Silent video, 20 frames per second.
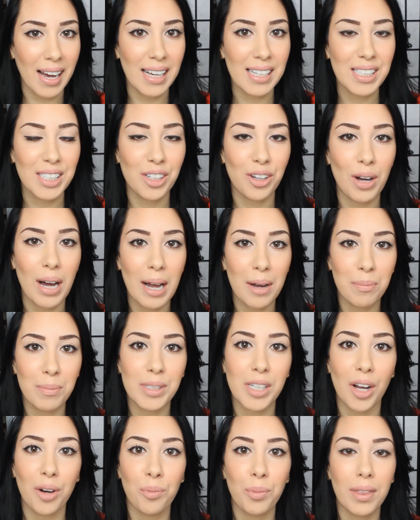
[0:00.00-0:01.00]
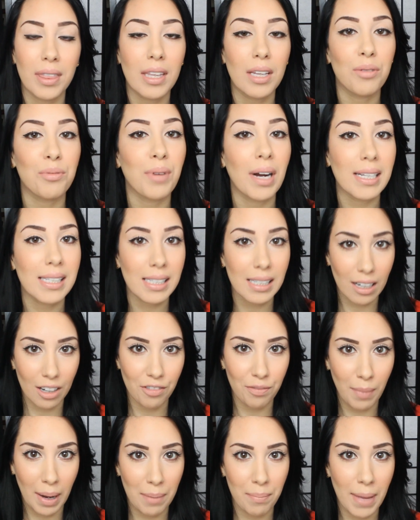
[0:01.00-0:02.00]
guys, so I'm done with the rest
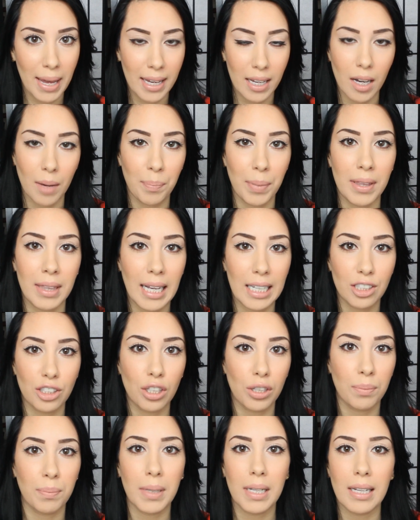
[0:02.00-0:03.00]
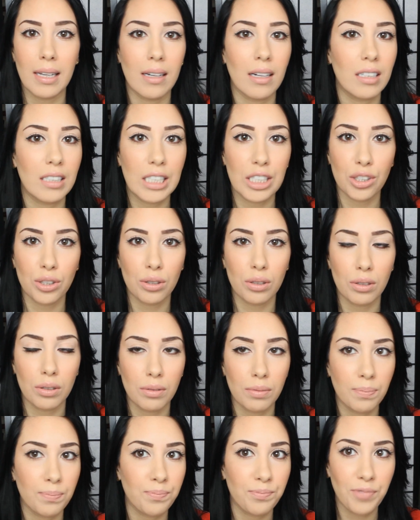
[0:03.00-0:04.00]
of my makeup and that took me an
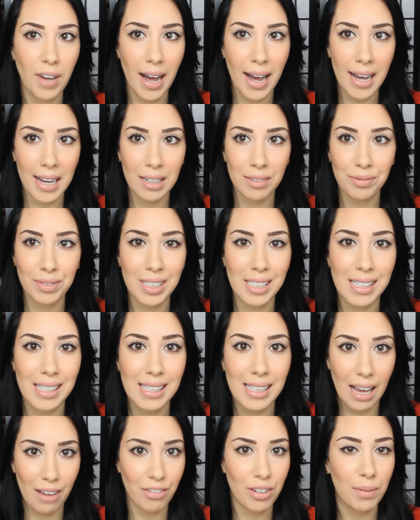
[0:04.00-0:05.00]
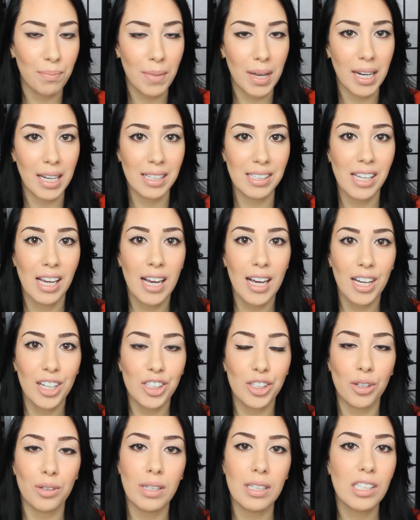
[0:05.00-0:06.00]
additional 5 to 7 minutes.
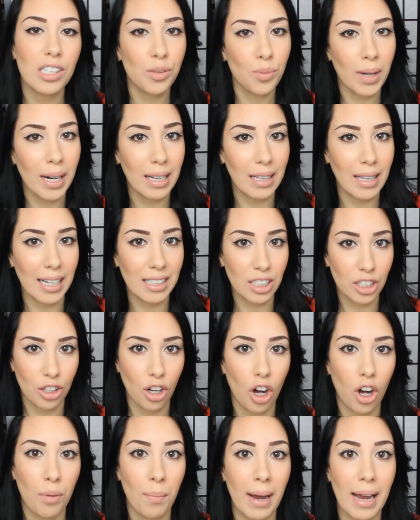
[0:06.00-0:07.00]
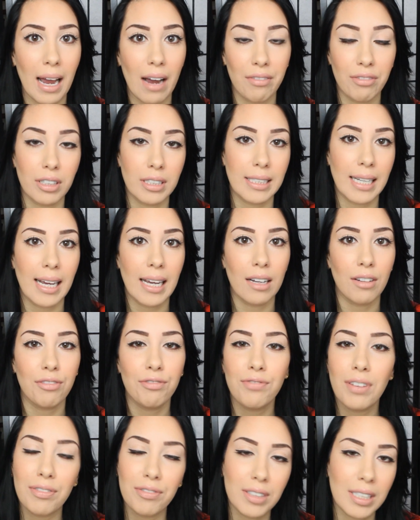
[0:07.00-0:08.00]
So this is what I like to call my everyday
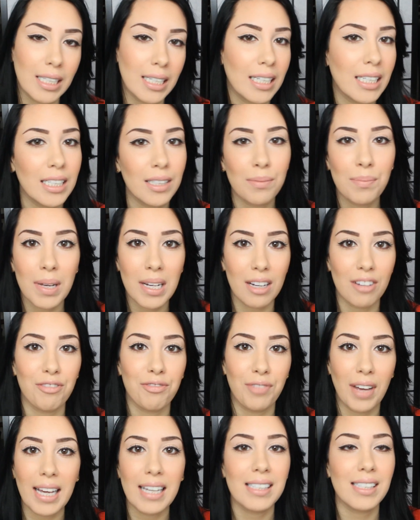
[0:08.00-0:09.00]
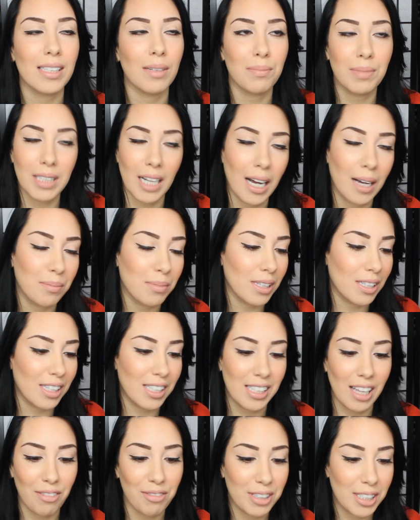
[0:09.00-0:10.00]
15-minute face. Sometimes it's
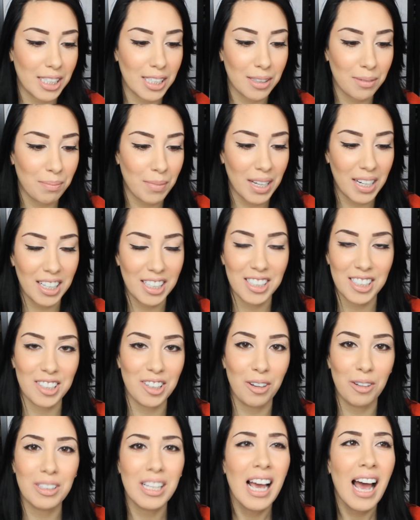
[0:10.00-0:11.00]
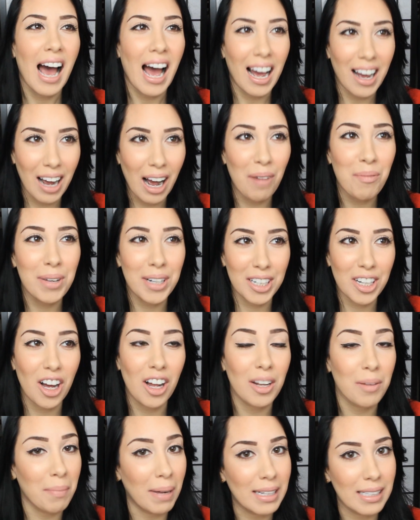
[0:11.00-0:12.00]
17 minutes, you know. I'm gonna
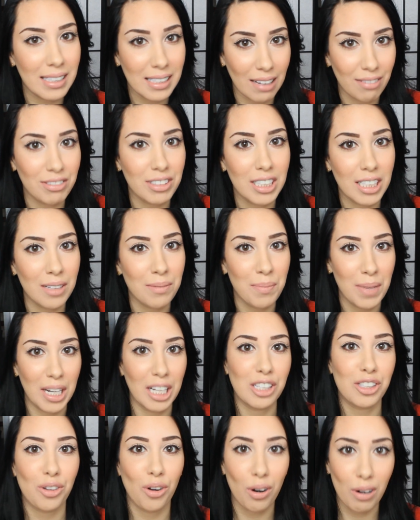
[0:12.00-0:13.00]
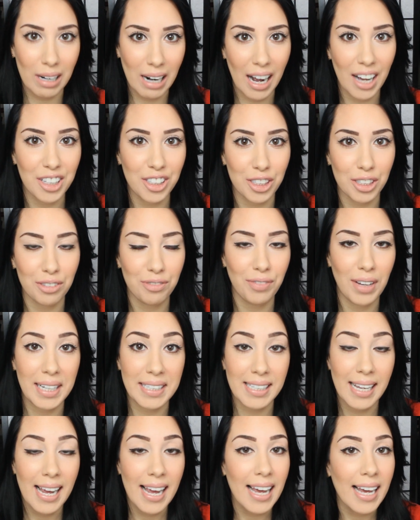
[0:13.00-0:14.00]
call it my 17 minutes or under
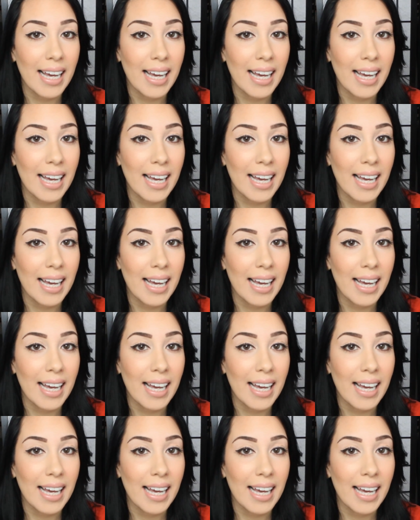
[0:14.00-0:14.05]
face.